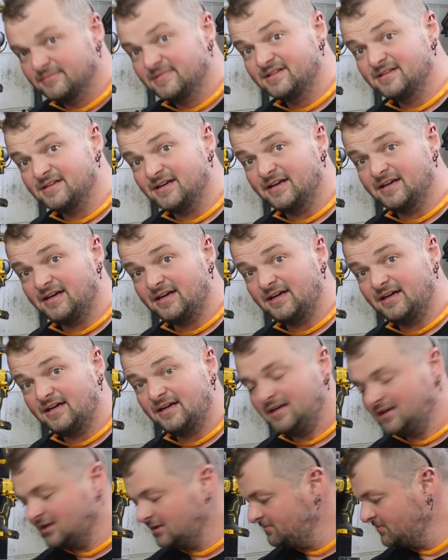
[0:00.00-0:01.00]

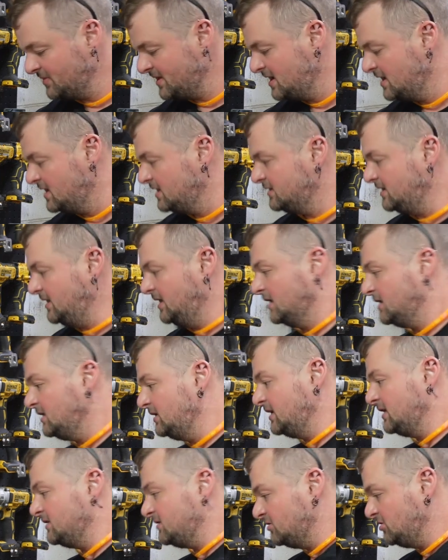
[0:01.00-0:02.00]
Ta-da! Then I can
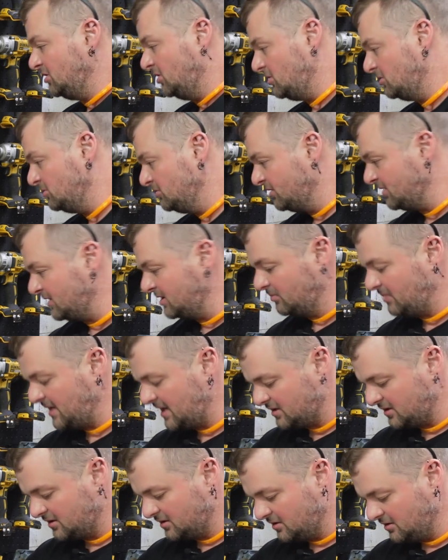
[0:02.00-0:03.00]
get this whole thing
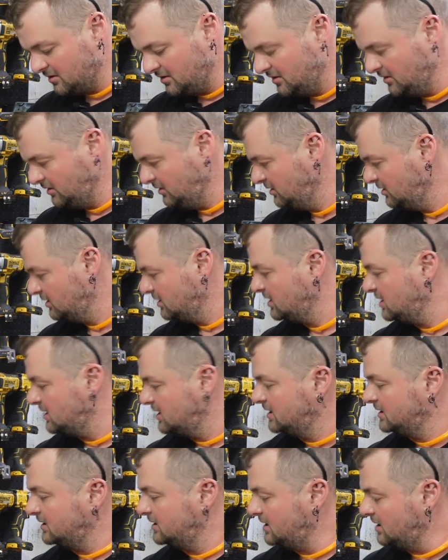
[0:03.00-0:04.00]
powder coated.
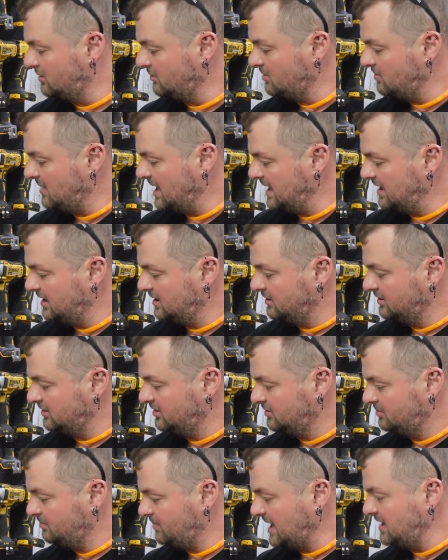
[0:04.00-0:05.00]
Then we make
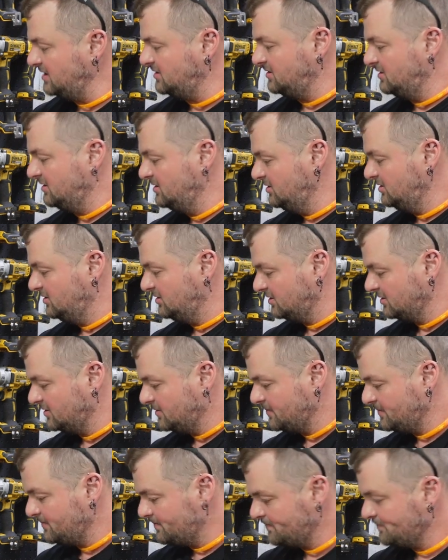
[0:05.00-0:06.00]
spacers,
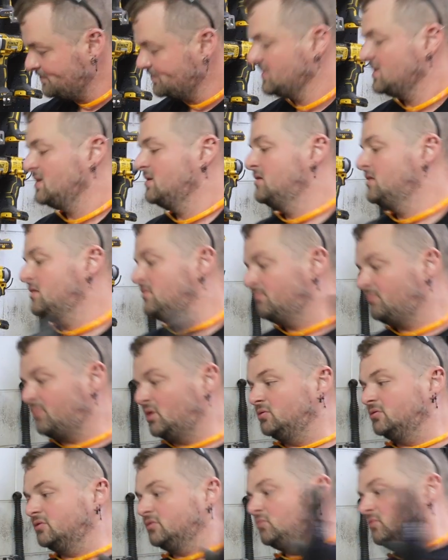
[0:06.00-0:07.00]

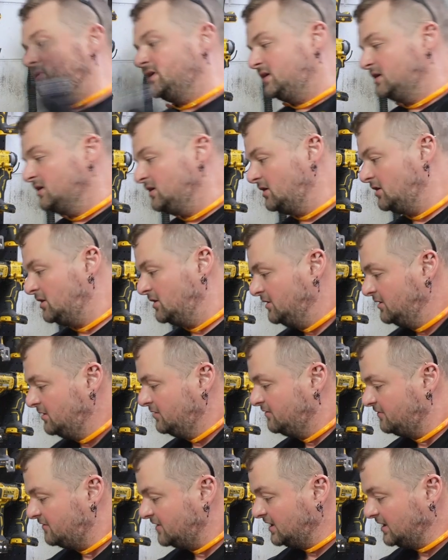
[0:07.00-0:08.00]
bolt the wheel on
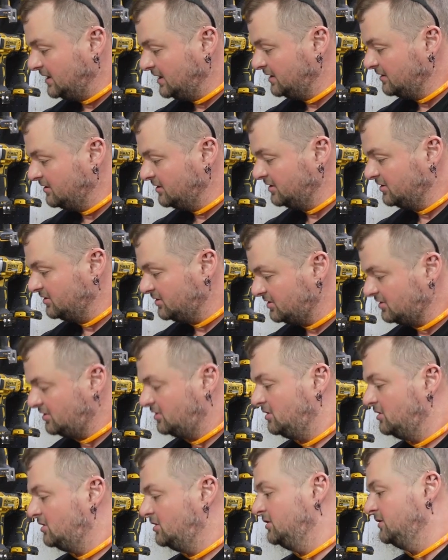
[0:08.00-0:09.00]
for clearance
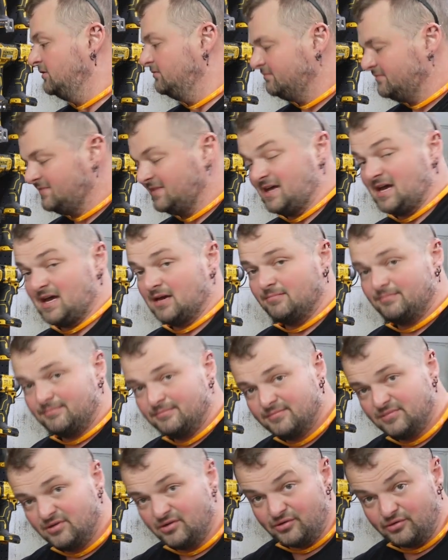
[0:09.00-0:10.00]
on that
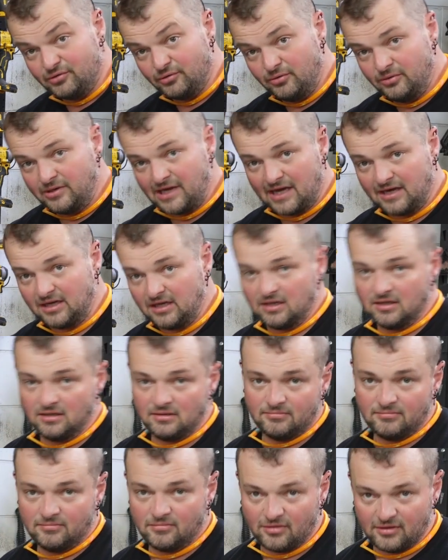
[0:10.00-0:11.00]
doodaddy
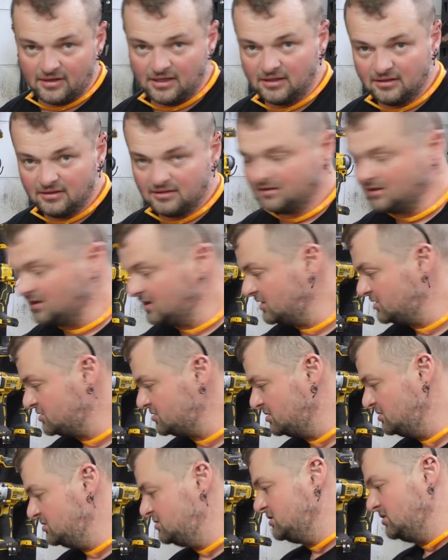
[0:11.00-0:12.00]
thing that I
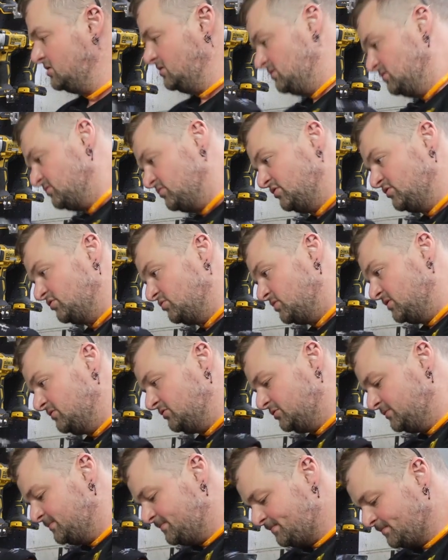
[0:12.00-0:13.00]
showed you, the swivel.